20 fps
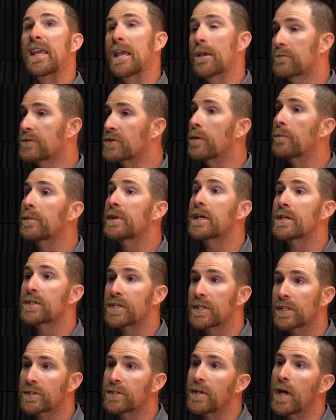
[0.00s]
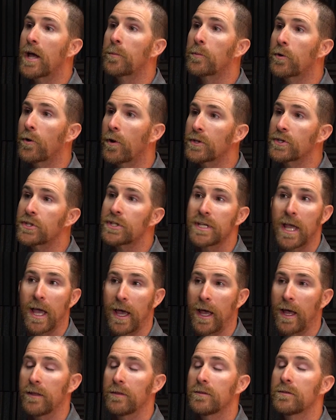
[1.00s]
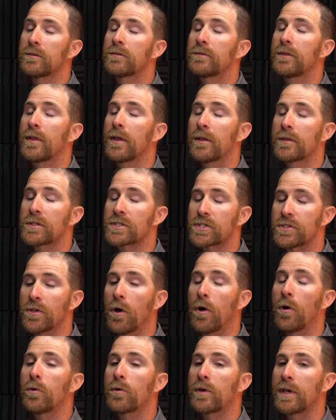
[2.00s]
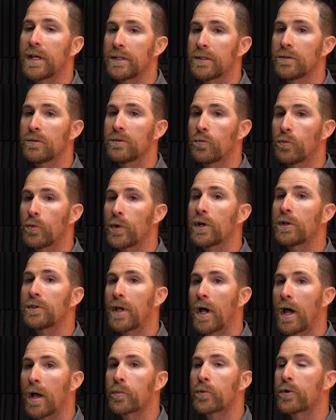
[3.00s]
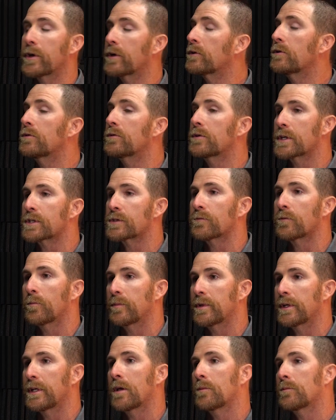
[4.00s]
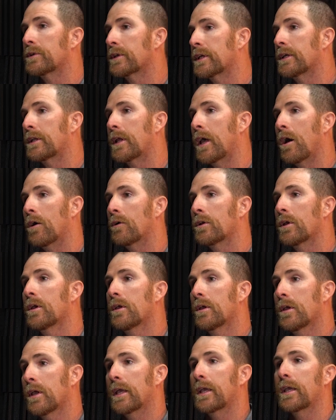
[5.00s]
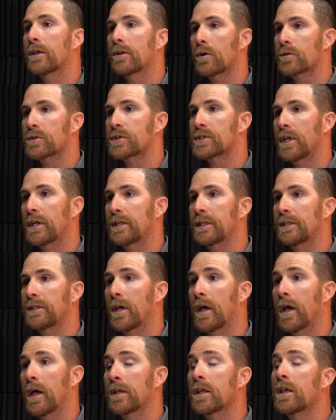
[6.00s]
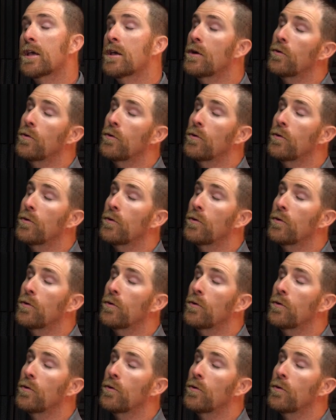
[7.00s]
If somebody is in a time crunch, the snow will not preclude us from being able to get out and get our study done.